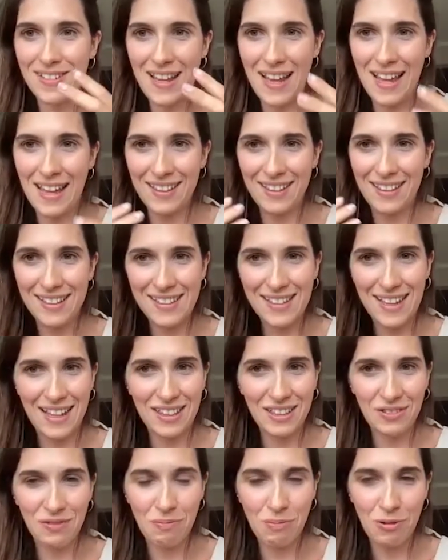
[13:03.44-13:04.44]
and this
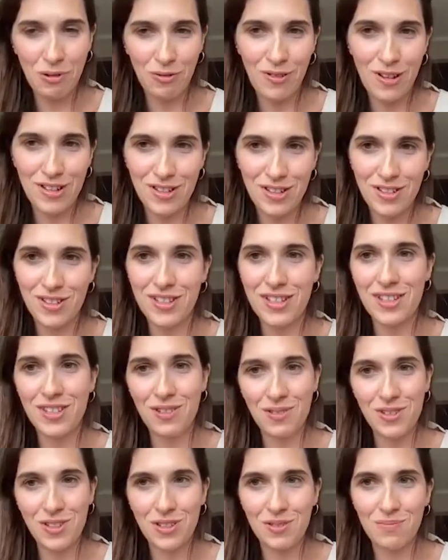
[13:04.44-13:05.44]
kind of professional
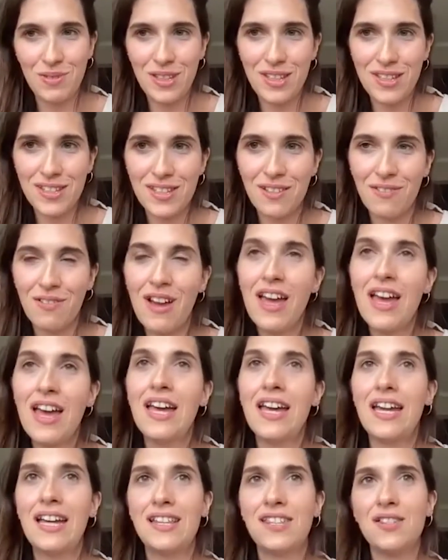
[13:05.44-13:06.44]
social media. So
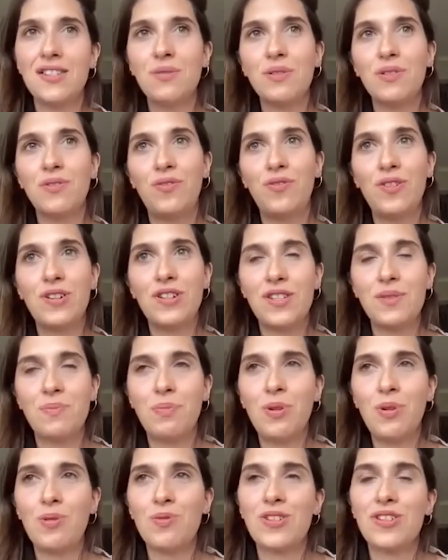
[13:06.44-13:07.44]
it's a good first
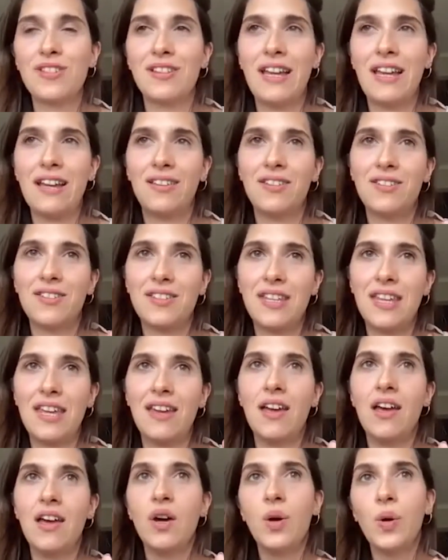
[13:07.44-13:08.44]
approach, like to
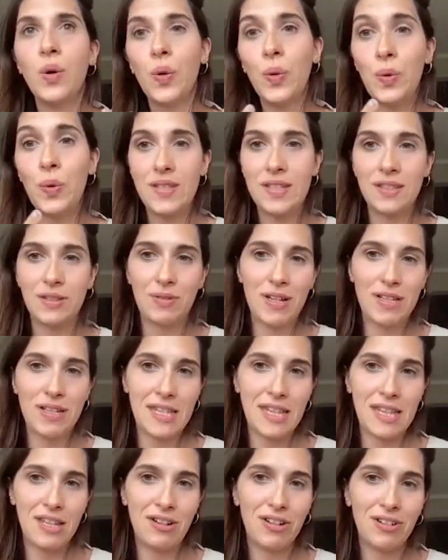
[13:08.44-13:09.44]
see who is
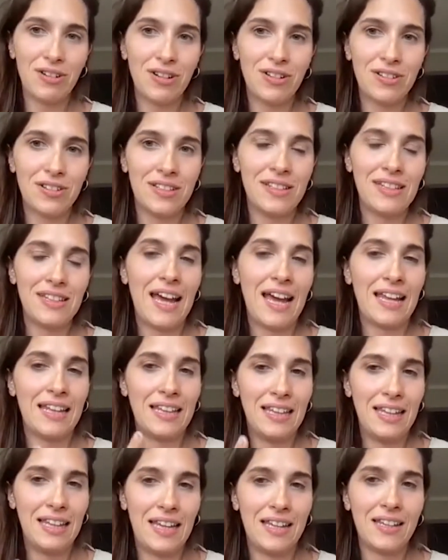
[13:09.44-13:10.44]
interested in your content,
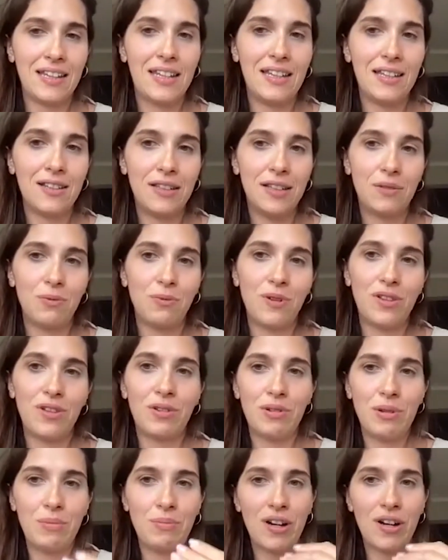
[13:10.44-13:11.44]
and then kill it with a
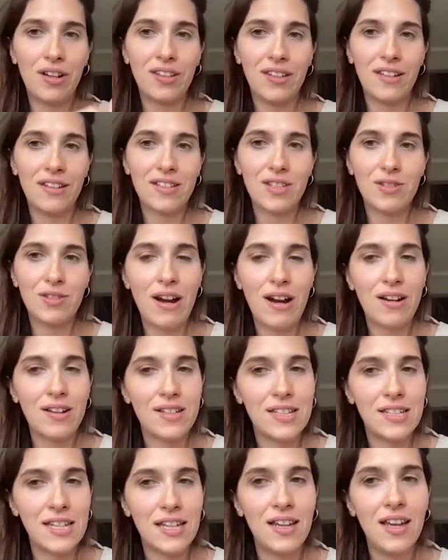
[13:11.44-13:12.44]
remarketing
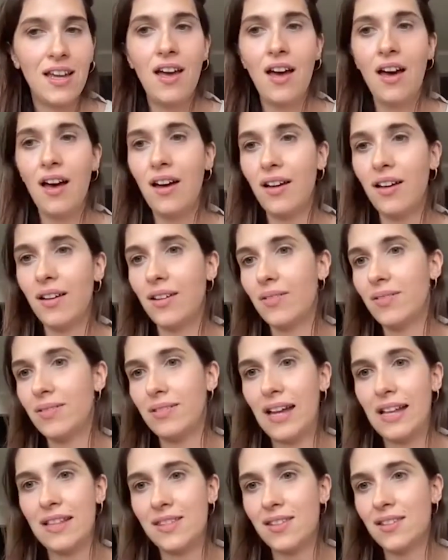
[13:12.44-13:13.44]
strategy
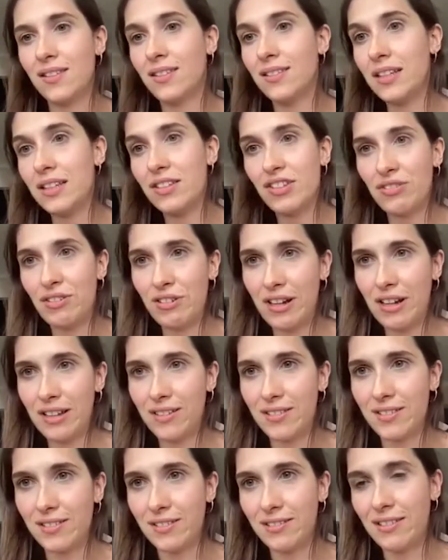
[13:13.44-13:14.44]
that's a lead
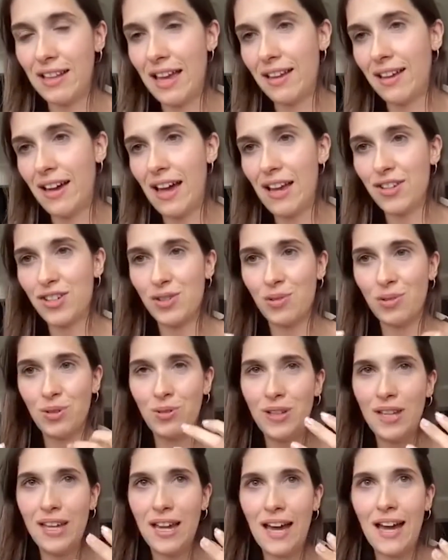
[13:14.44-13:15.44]
generator. Like, I show you
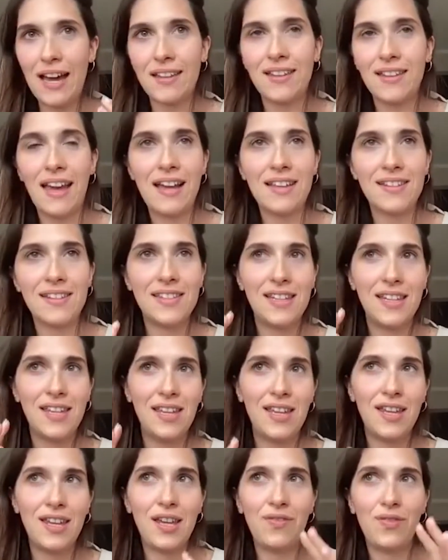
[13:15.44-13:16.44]
the ad, I
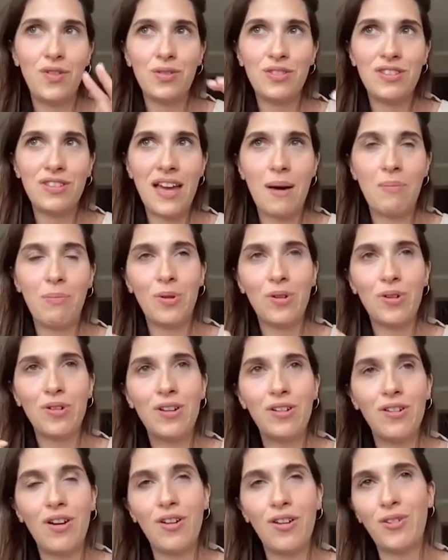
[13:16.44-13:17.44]
see if you tap or
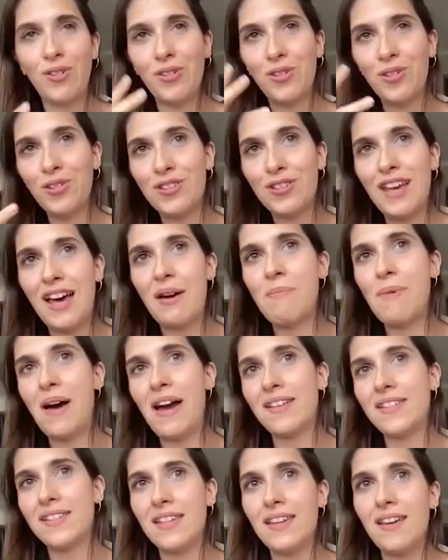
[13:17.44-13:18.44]
not, or don't tap,
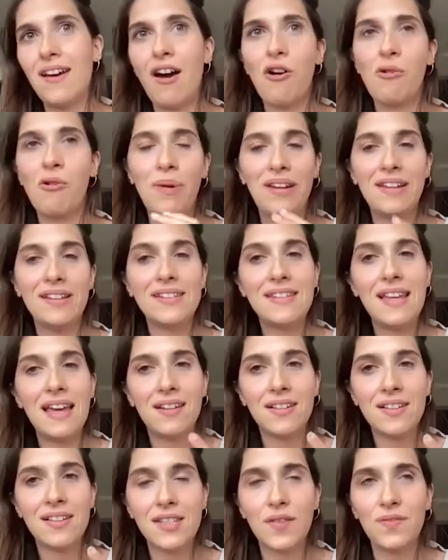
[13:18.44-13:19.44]
I see how many
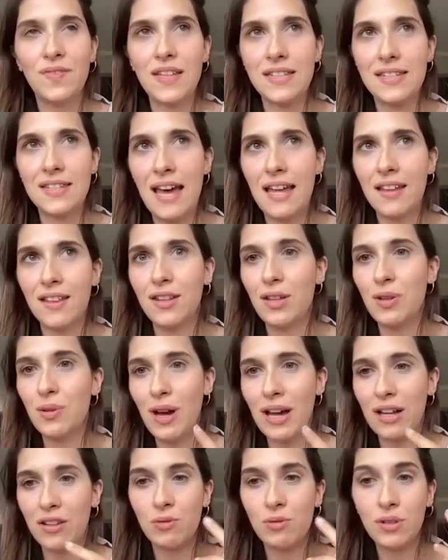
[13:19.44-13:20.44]
seconds of this ad you
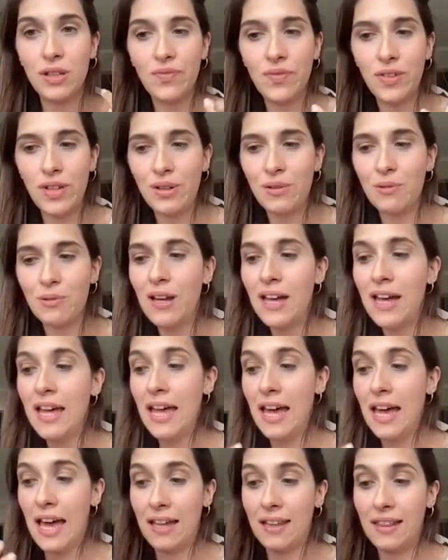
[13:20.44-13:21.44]
actually view,
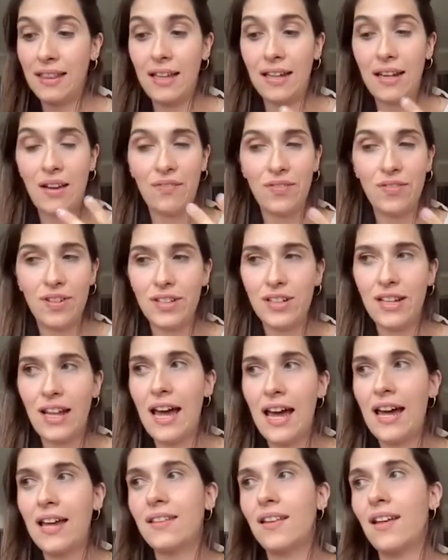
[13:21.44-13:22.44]
and then after
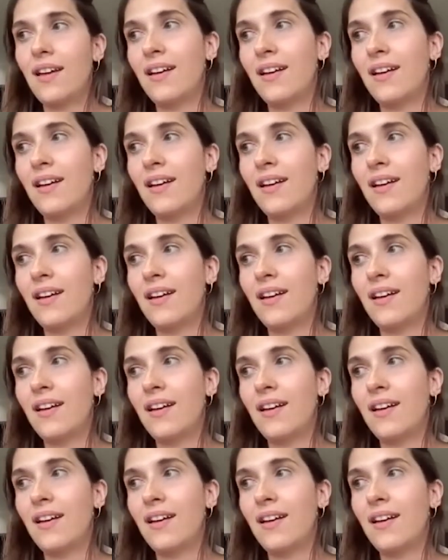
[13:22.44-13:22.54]
that,